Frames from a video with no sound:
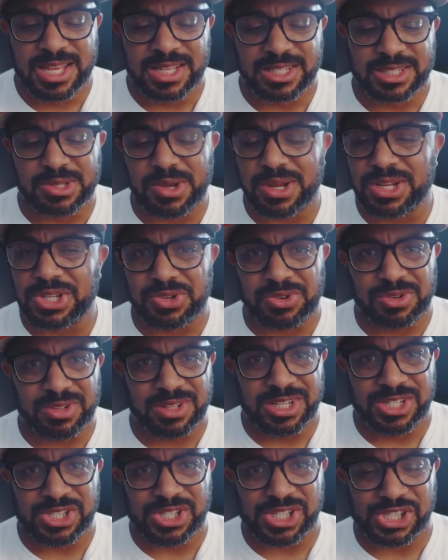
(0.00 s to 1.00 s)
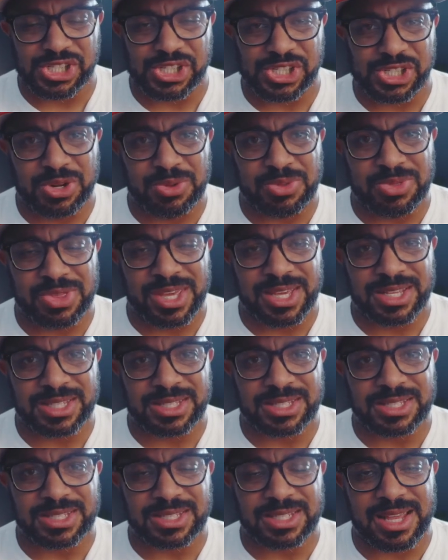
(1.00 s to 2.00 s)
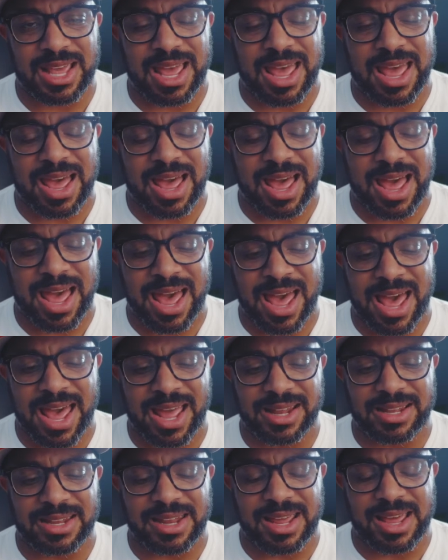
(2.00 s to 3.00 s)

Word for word: So I generally just shoot this at